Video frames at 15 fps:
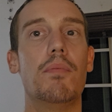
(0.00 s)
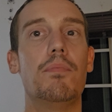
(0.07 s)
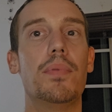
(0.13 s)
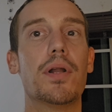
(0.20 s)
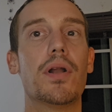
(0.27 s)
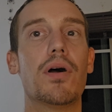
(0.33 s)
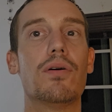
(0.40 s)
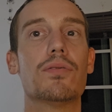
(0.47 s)

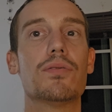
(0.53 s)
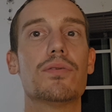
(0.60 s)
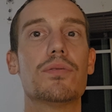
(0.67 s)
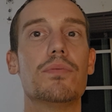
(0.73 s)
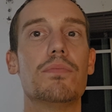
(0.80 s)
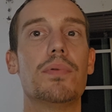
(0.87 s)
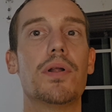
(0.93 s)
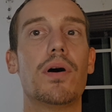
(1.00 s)
but
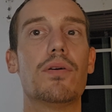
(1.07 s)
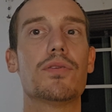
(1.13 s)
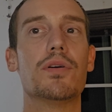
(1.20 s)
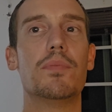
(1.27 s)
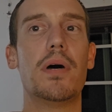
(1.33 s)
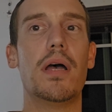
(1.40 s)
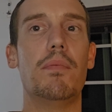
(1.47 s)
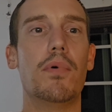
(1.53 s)
also
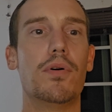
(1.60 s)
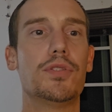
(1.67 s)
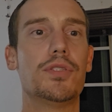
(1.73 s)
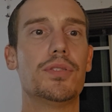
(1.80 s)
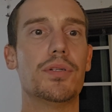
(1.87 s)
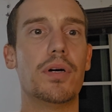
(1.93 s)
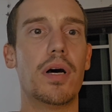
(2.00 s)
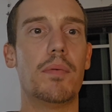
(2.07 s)
my
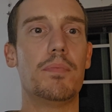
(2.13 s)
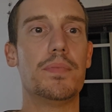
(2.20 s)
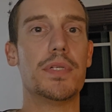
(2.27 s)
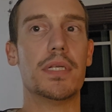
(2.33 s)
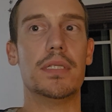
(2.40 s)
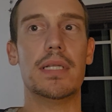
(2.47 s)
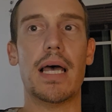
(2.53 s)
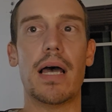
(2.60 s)
emotional ups
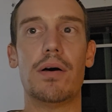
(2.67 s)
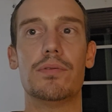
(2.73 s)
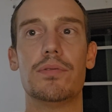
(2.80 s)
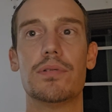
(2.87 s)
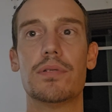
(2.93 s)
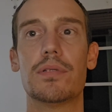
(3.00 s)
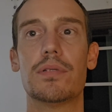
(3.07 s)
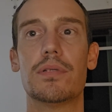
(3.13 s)
and
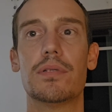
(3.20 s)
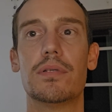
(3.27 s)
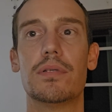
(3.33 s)
downs,